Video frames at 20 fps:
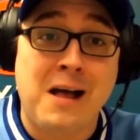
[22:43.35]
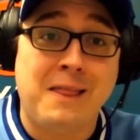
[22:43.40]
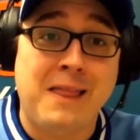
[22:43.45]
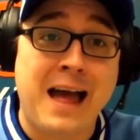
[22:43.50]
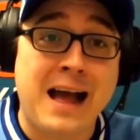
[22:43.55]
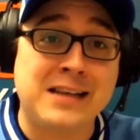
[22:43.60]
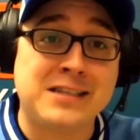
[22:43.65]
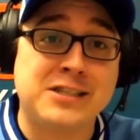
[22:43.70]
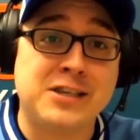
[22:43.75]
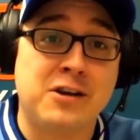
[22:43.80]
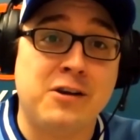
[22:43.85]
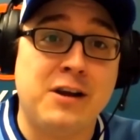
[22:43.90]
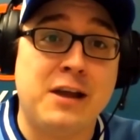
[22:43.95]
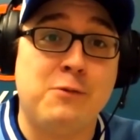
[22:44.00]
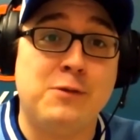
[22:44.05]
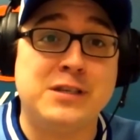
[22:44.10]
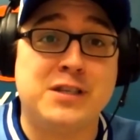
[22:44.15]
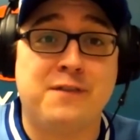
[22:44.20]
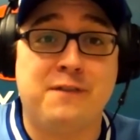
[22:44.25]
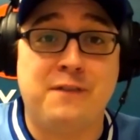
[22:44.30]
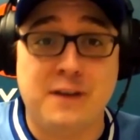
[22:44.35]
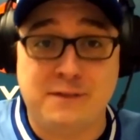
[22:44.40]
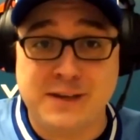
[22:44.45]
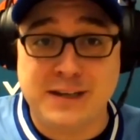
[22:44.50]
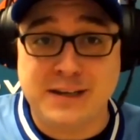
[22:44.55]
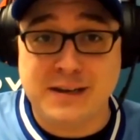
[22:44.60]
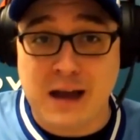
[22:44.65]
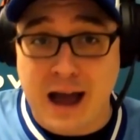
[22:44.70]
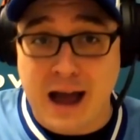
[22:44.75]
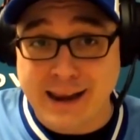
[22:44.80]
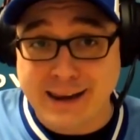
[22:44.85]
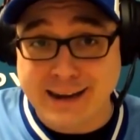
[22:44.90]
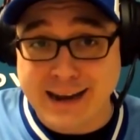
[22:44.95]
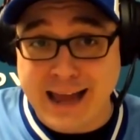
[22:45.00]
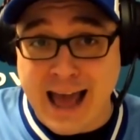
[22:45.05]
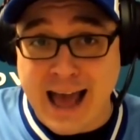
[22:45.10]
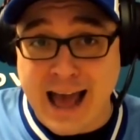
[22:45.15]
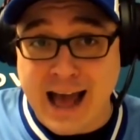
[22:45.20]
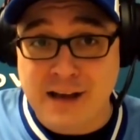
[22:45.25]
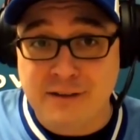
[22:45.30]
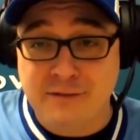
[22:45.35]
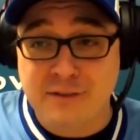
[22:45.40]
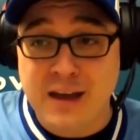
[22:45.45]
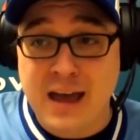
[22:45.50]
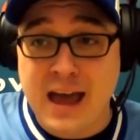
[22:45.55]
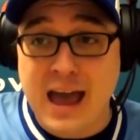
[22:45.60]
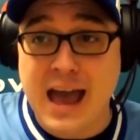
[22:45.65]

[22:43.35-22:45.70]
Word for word: Last year it was fifty-nine and a half.